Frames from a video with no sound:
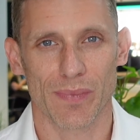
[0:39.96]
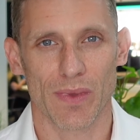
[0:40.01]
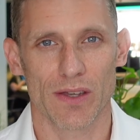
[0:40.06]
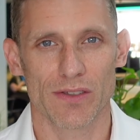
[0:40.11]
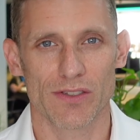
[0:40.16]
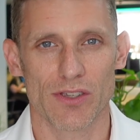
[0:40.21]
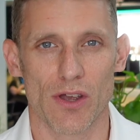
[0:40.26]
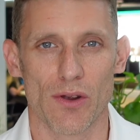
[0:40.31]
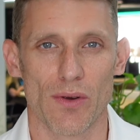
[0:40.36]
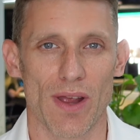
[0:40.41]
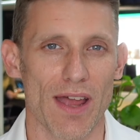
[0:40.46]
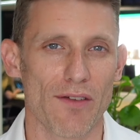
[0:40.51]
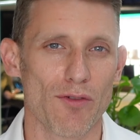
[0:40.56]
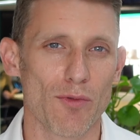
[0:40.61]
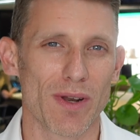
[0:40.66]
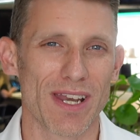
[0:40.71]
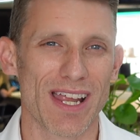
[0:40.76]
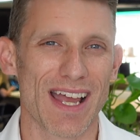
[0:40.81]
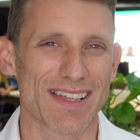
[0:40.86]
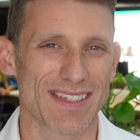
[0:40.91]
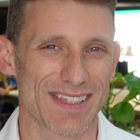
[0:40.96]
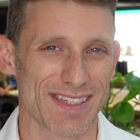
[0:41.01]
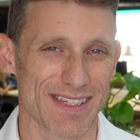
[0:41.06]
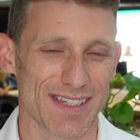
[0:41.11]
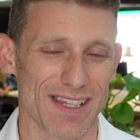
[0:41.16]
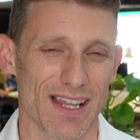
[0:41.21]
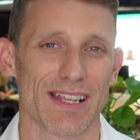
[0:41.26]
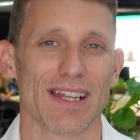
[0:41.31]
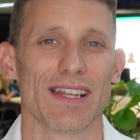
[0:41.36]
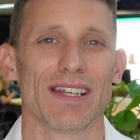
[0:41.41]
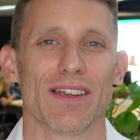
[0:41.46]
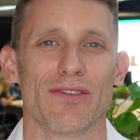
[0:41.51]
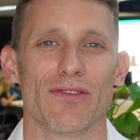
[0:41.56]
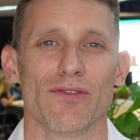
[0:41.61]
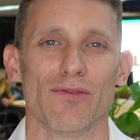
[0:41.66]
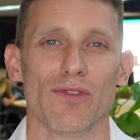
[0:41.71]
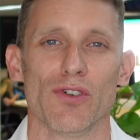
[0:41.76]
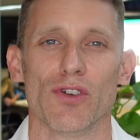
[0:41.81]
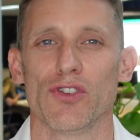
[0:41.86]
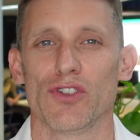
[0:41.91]
So everybody has a slightly
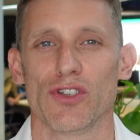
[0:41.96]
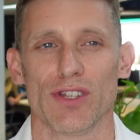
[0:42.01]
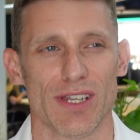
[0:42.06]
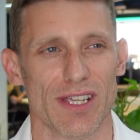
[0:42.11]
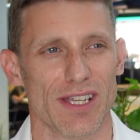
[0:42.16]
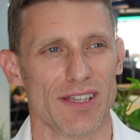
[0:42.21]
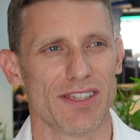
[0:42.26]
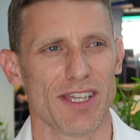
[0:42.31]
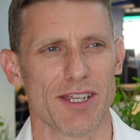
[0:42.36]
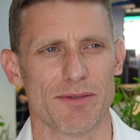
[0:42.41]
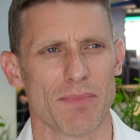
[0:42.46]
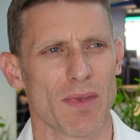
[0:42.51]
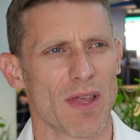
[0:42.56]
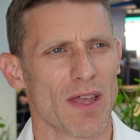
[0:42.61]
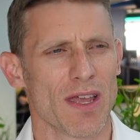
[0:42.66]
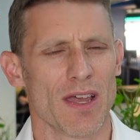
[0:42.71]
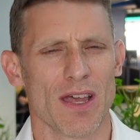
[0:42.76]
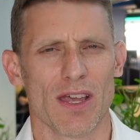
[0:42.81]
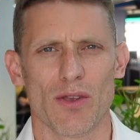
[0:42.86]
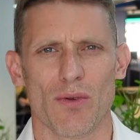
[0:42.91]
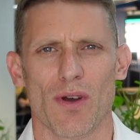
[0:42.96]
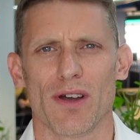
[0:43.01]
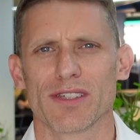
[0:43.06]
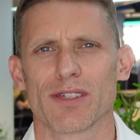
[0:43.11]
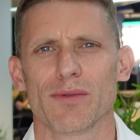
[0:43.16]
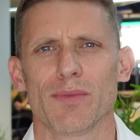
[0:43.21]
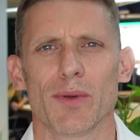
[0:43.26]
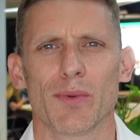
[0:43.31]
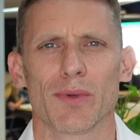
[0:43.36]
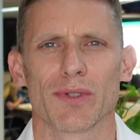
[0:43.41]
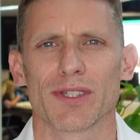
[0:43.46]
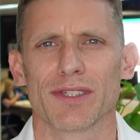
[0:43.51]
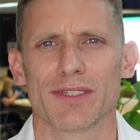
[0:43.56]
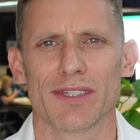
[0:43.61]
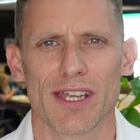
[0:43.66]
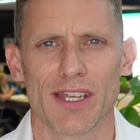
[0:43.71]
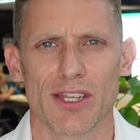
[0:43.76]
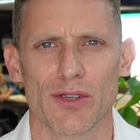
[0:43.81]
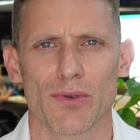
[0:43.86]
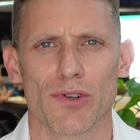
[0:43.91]
different version. Is it you're asking people to
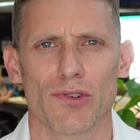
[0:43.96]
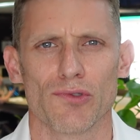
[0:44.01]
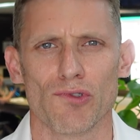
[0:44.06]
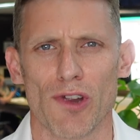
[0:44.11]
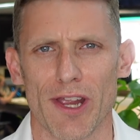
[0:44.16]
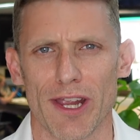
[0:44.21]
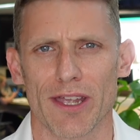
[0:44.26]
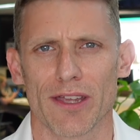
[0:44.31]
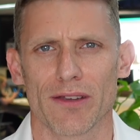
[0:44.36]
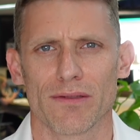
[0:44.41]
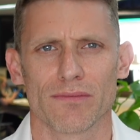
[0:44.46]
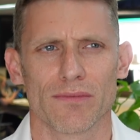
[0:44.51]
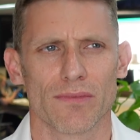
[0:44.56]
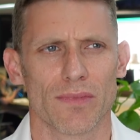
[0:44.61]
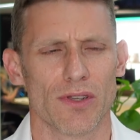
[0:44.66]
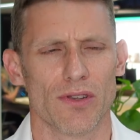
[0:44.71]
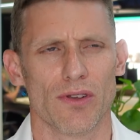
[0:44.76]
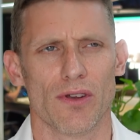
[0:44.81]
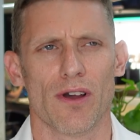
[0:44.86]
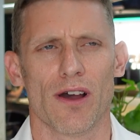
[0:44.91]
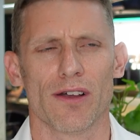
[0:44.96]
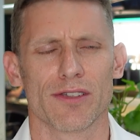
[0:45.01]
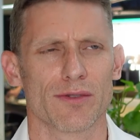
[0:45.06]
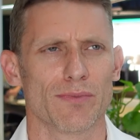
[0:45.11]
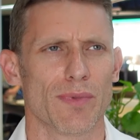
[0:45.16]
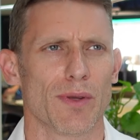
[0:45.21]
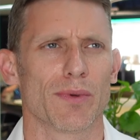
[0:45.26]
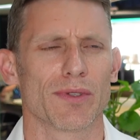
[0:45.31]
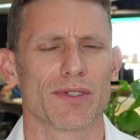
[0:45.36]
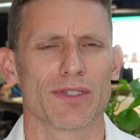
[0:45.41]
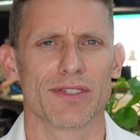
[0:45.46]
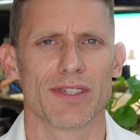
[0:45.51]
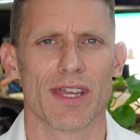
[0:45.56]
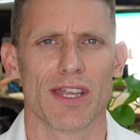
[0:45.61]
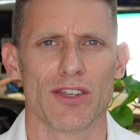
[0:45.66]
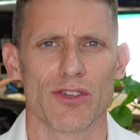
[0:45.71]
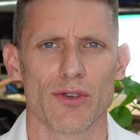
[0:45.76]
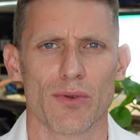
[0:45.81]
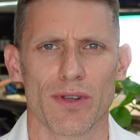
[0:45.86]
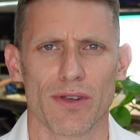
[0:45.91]
send you a RIC? Are you asking people to
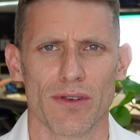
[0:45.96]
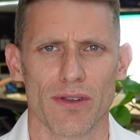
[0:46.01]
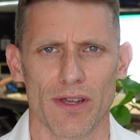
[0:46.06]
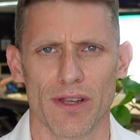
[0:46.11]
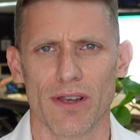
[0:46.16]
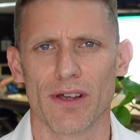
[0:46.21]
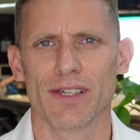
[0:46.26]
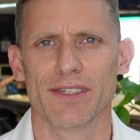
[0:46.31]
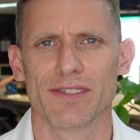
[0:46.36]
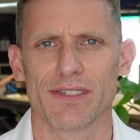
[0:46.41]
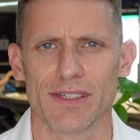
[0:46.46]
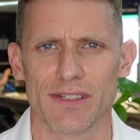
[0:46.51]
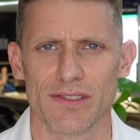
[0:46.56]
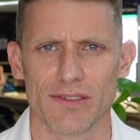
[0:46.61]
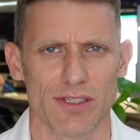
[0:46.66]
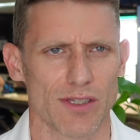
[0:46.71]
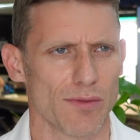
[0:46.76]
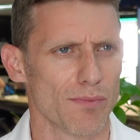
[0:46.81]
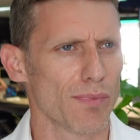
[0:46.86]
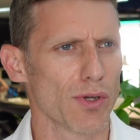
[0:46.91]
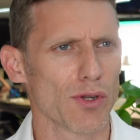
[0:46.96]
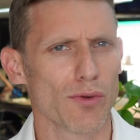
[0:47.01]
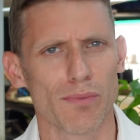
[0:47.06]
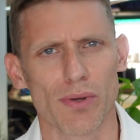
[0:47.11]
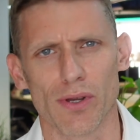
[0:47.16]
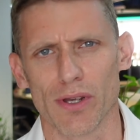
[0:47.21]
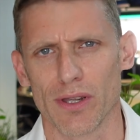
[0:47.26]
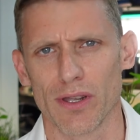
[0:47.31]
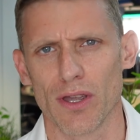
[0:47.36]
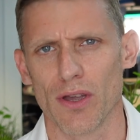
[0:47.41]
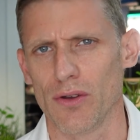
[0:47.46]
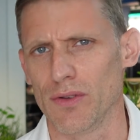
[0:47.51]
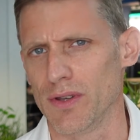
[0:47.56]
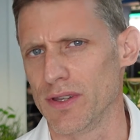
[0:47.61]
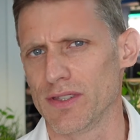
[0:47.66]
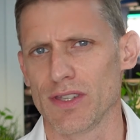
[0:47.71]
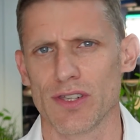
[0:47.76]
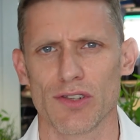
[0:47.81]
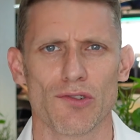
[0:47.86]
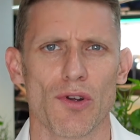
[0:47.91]
send you an ISIN? Is it Bloomberg code?
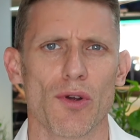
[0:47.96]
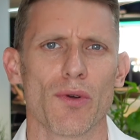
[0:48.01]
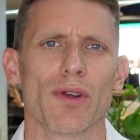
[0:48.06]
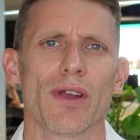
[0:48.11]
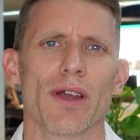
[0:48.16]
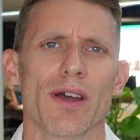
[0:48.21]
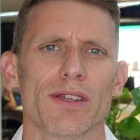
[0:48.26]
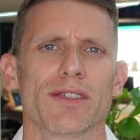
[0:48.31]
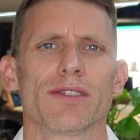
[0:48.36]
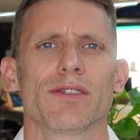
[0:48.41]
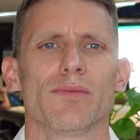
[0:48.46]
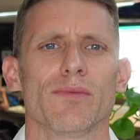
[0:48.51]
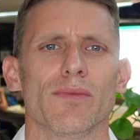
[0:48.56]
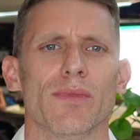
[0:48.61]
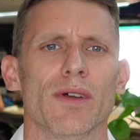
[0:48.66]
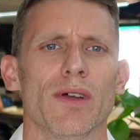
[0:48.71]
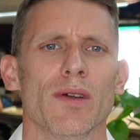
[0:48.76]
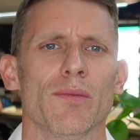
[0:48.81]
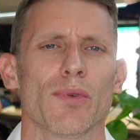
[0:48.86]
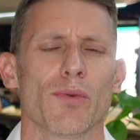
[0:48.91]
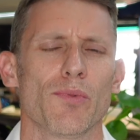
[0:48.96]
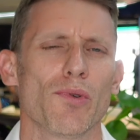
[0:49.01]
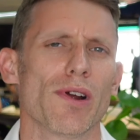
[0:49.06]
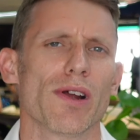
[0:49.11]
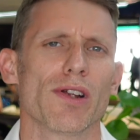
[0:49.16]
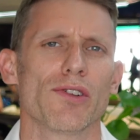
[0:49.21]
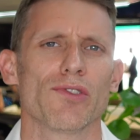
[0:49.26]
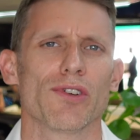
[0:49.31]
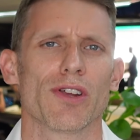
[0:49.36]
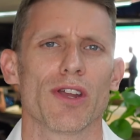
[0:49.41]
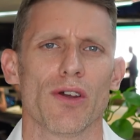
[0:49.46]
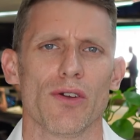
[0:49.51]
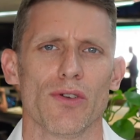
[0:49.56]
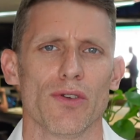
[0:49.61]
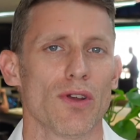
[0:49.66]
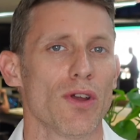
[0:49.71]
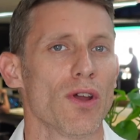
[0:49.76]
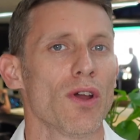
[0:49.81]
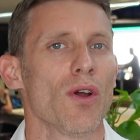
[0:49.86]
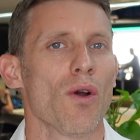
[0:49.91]
Is it your own custom proprietary code?
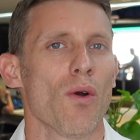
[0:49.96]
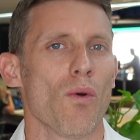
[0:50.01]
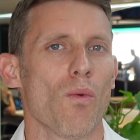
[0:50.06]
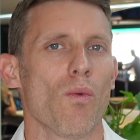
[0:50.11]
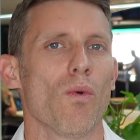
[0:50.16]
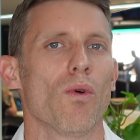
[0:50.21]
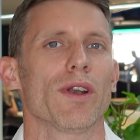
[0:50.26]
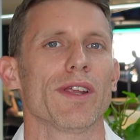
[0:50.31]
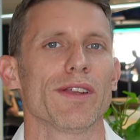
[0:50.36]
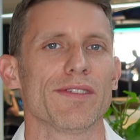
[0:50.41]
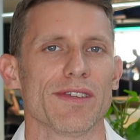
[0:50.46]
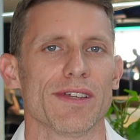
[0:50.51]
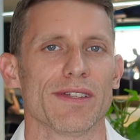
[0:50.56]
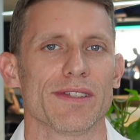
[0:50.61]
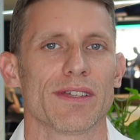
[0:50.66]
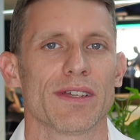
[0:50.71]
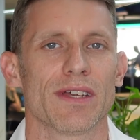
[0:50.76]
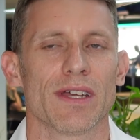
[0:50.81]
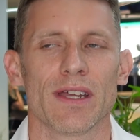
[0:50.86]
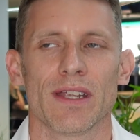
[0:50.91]
What is it?